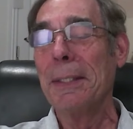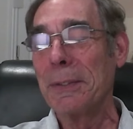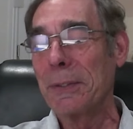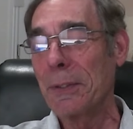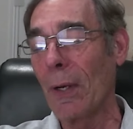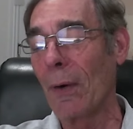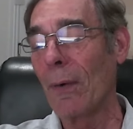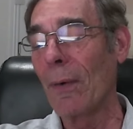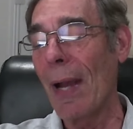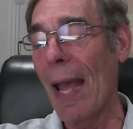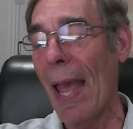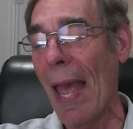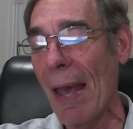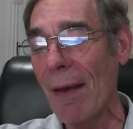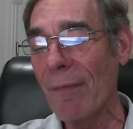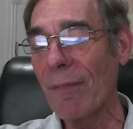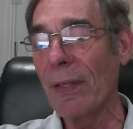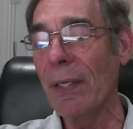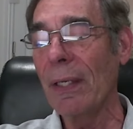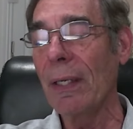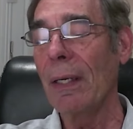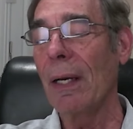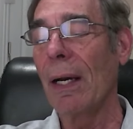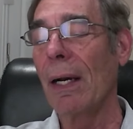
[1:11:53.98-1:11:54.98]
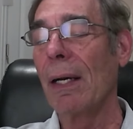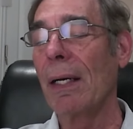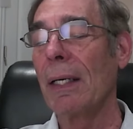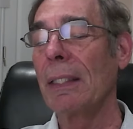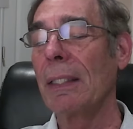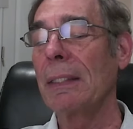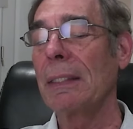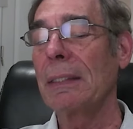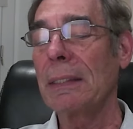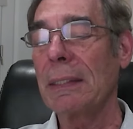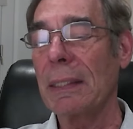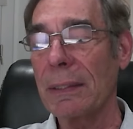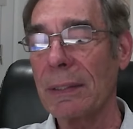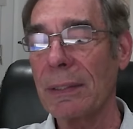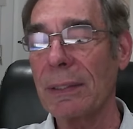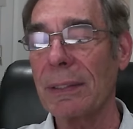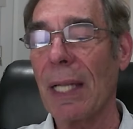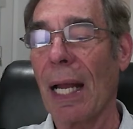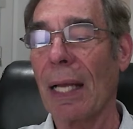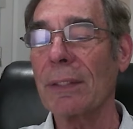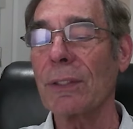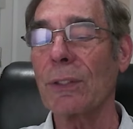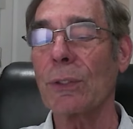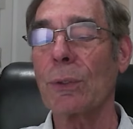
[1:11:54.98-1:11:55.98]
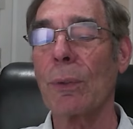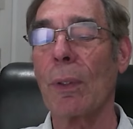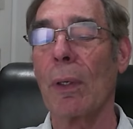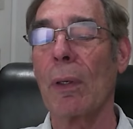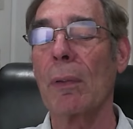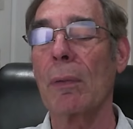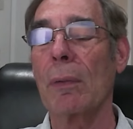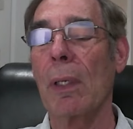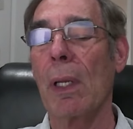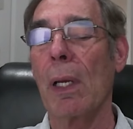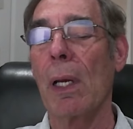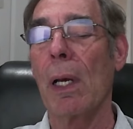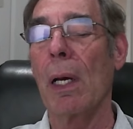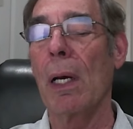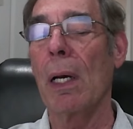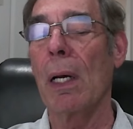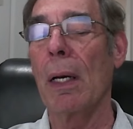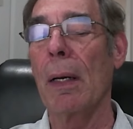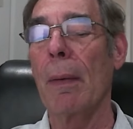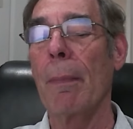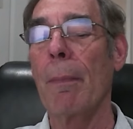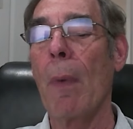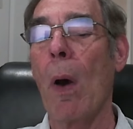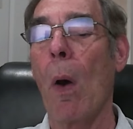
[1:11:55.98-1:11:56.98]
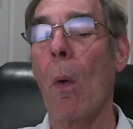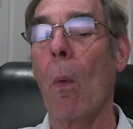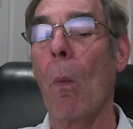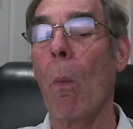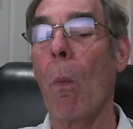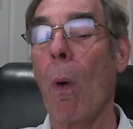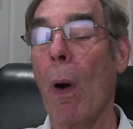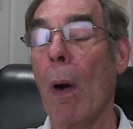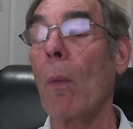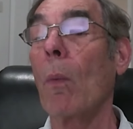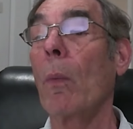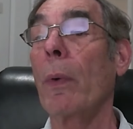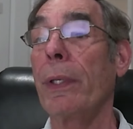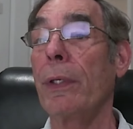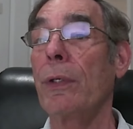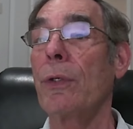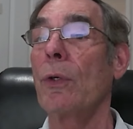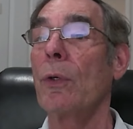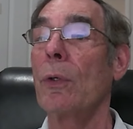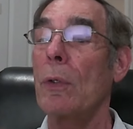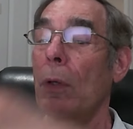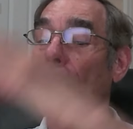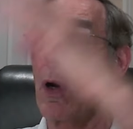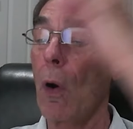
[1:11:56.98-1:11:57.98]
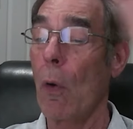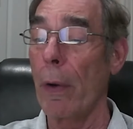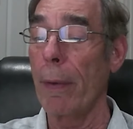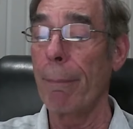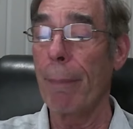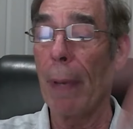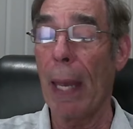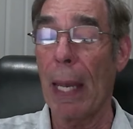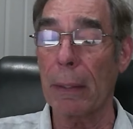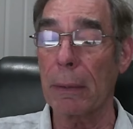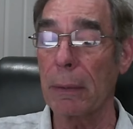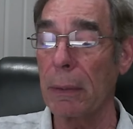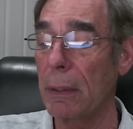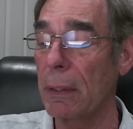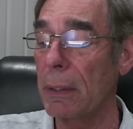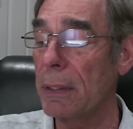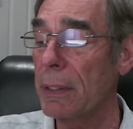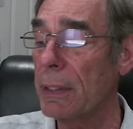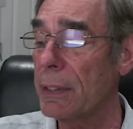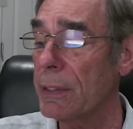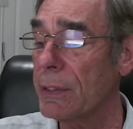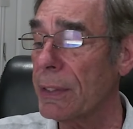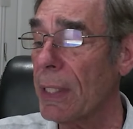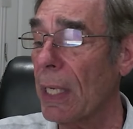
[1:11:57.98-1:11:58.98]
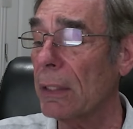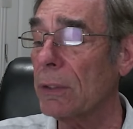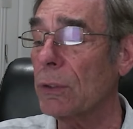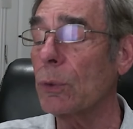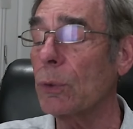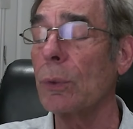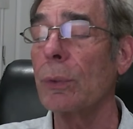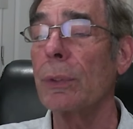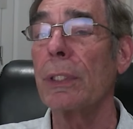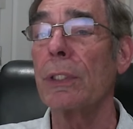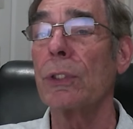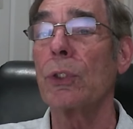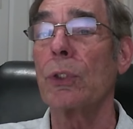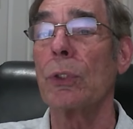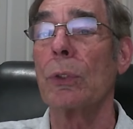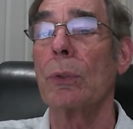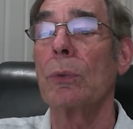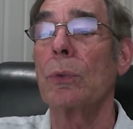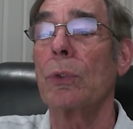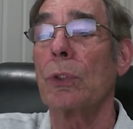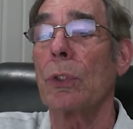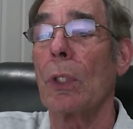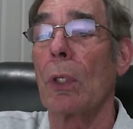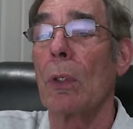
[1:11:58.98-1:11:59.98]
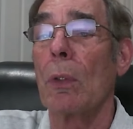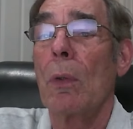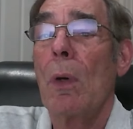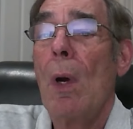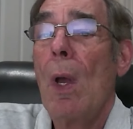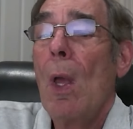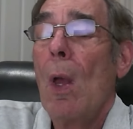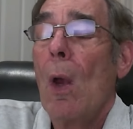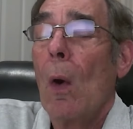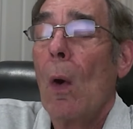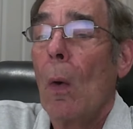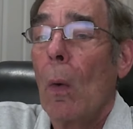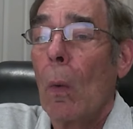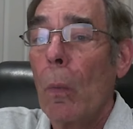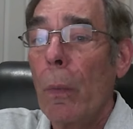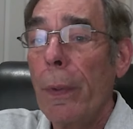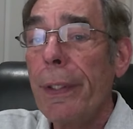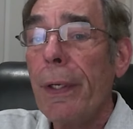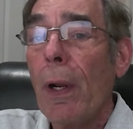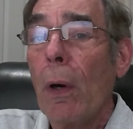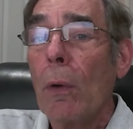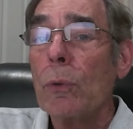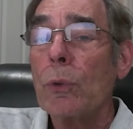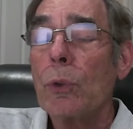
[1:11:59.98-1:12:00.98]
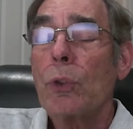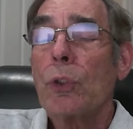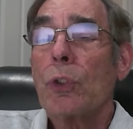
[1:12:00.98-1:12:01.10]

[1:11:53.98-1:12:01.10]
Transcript: So having testosterone, what we do, going back to the testosterone issue, so we don't